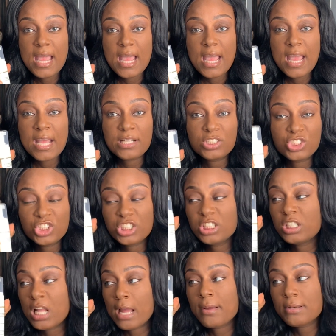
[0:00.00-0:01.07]
and she
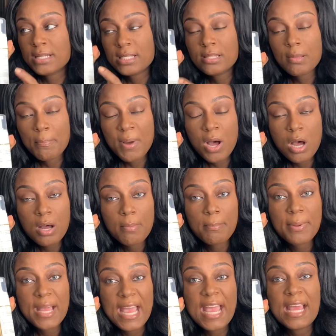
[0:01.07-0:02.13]
like did the pump,
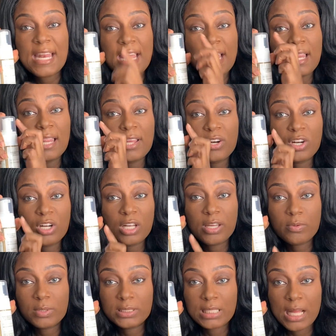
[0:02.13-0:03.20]
and it literally
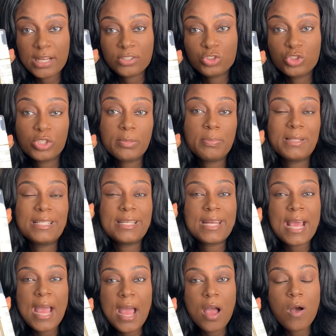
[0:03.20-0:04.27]
was like dripping
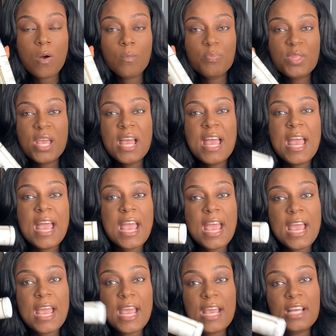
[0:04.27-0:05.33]
down.
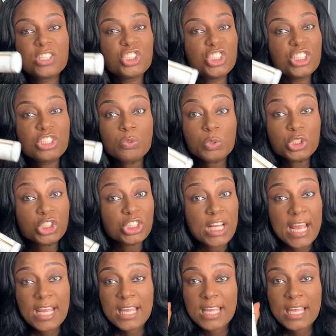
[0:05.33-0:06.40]
And she would
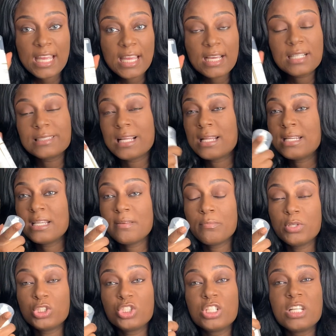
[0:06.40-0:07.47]
shake it, because I did
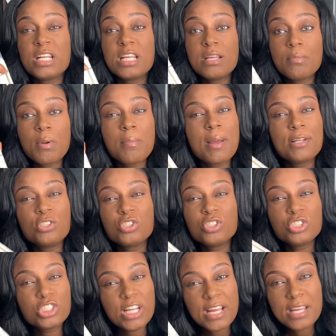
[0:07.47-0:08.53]
mention in the email, make sure you
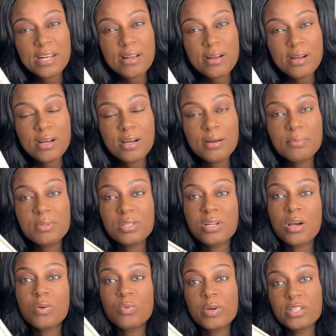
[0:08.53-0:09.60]
shake it up, you know,
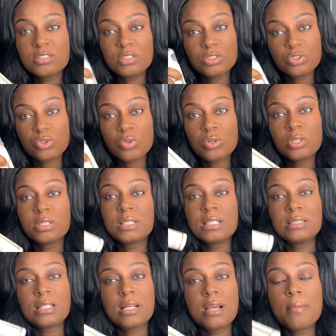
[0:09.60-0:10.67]
where's it stored, things
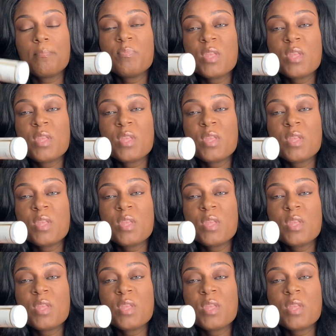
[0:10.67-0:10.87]
like that.